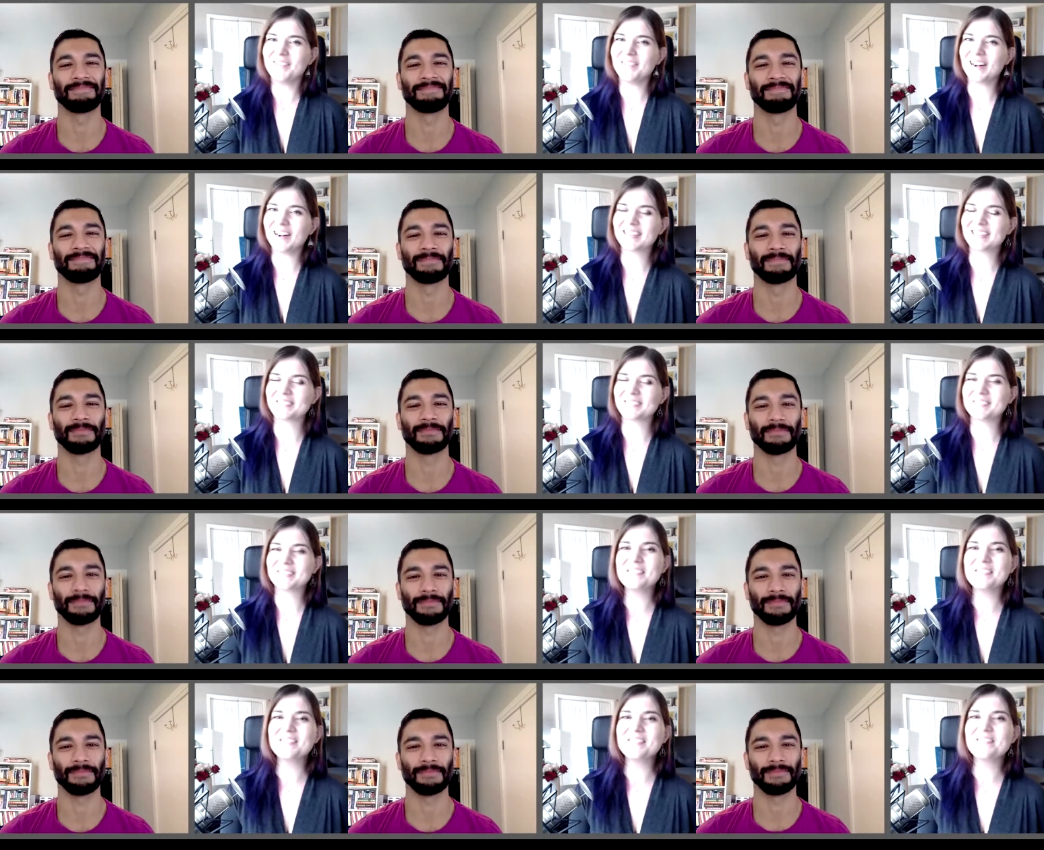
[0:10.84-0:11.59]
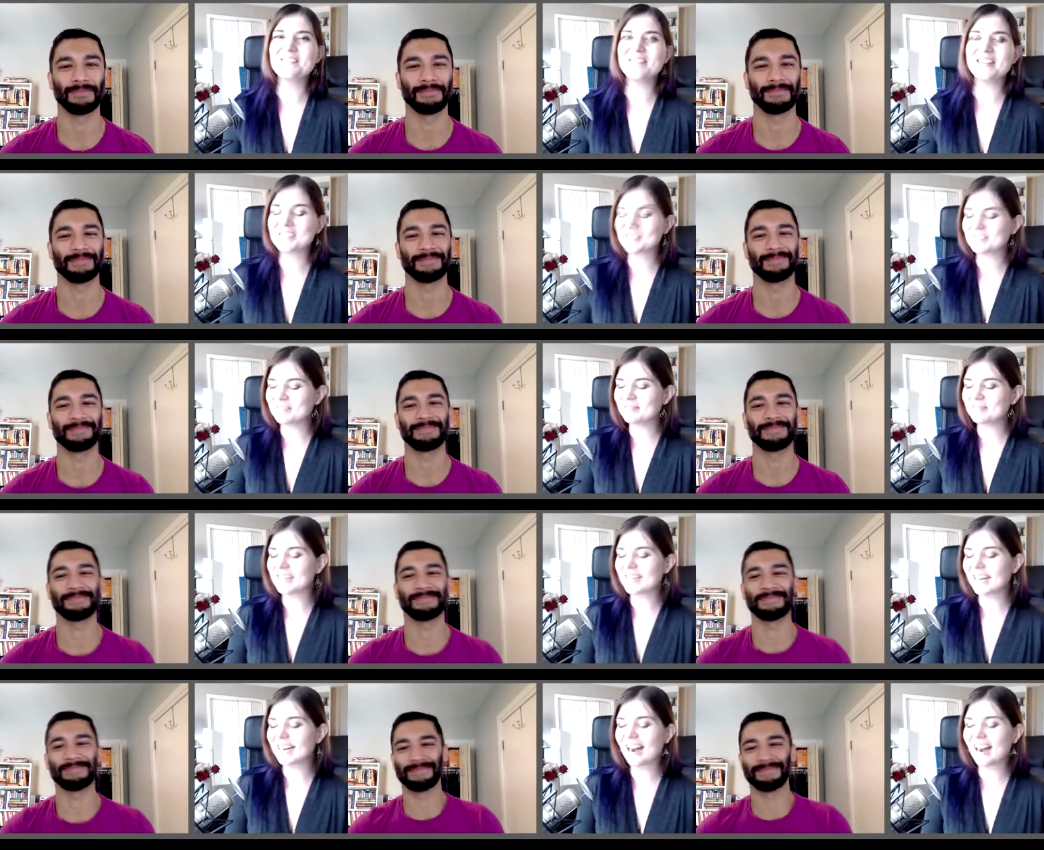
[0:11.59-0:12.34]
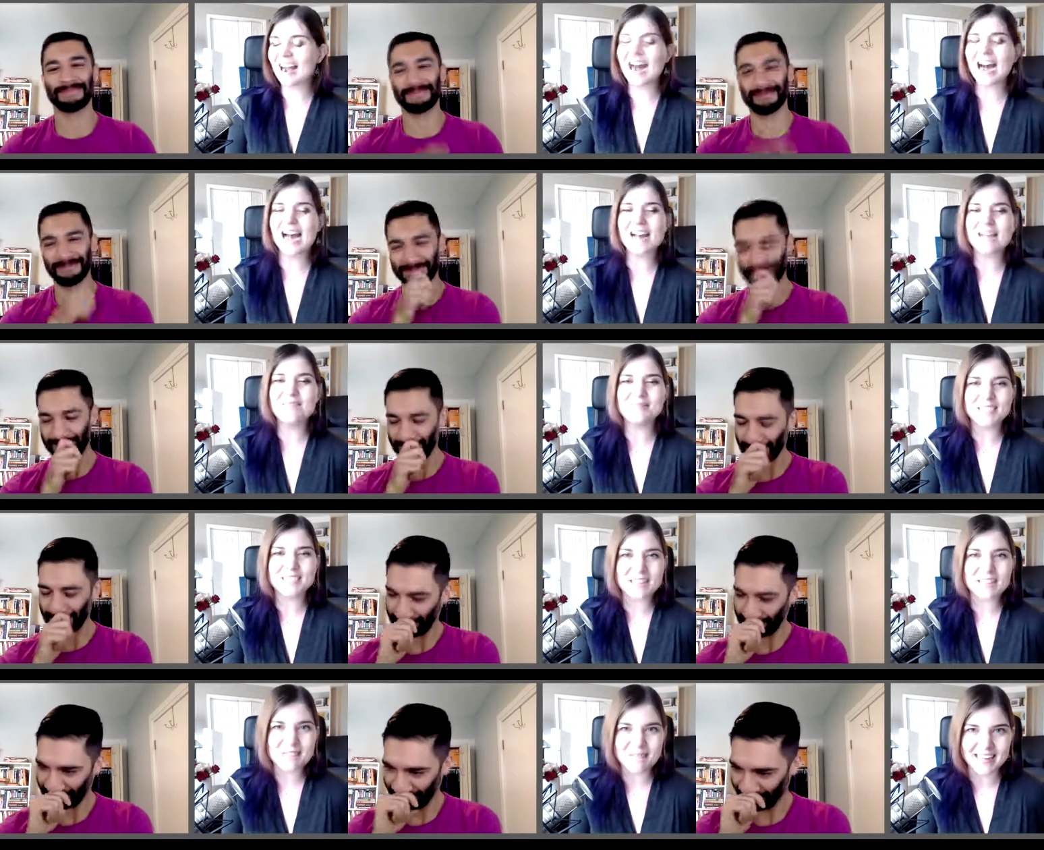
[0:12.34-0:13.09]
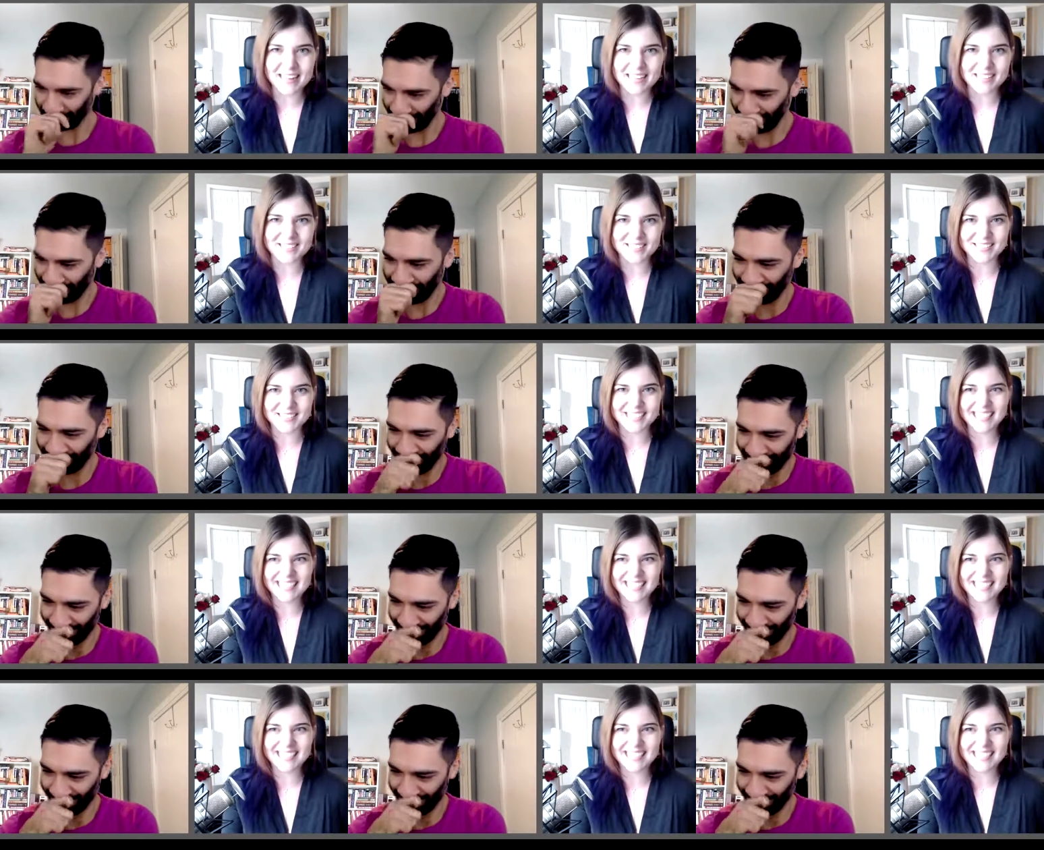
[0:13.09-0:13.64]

Speaker 1: welcome to Eventual Millionaire. I'm Jaime Masters,